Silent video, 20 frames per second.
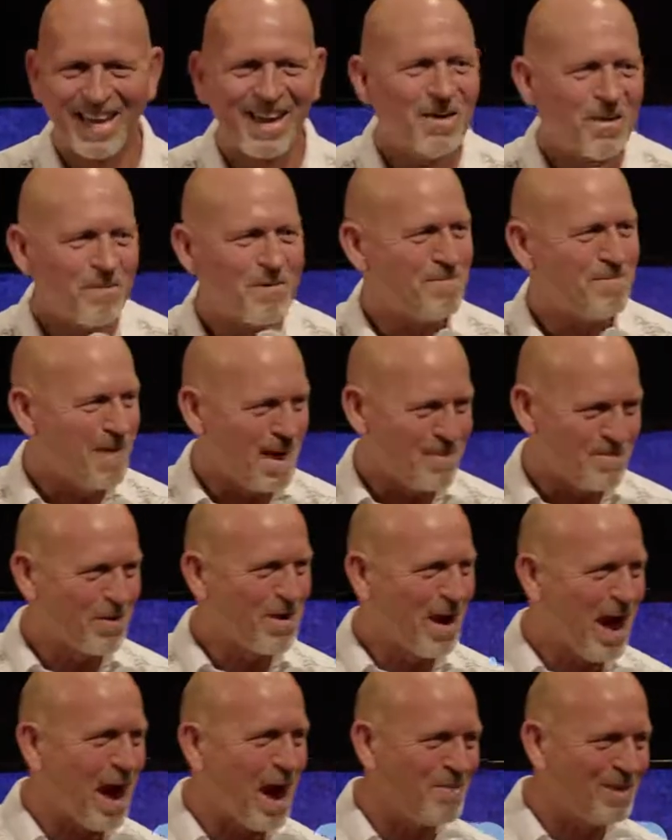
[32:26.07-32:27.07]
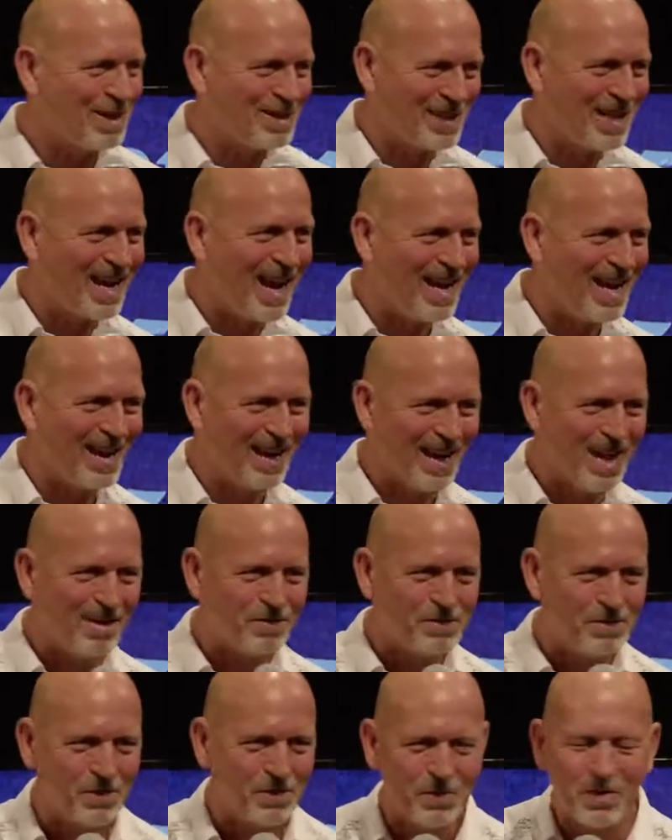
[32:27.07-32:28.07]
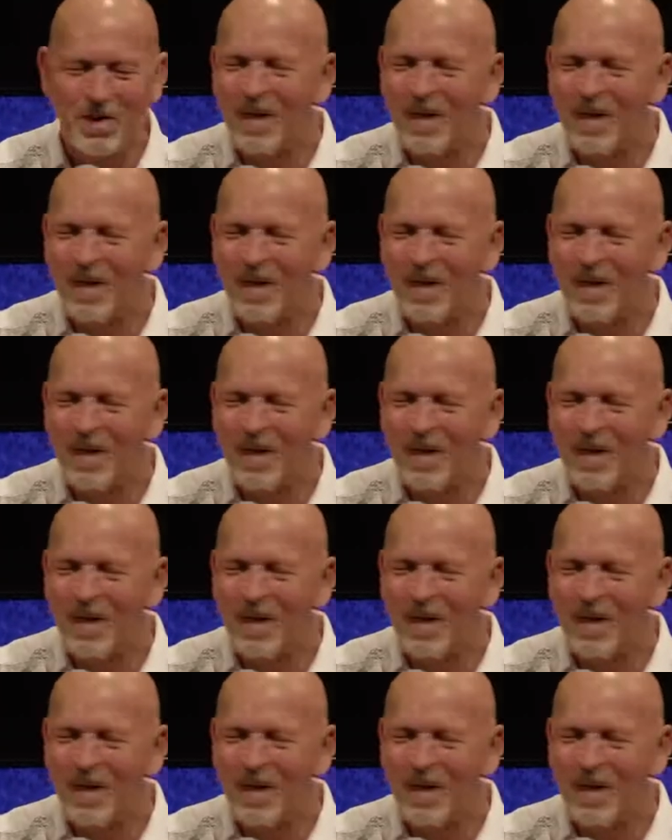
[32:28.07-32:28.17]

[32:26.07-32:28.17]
Remember how much God loves you.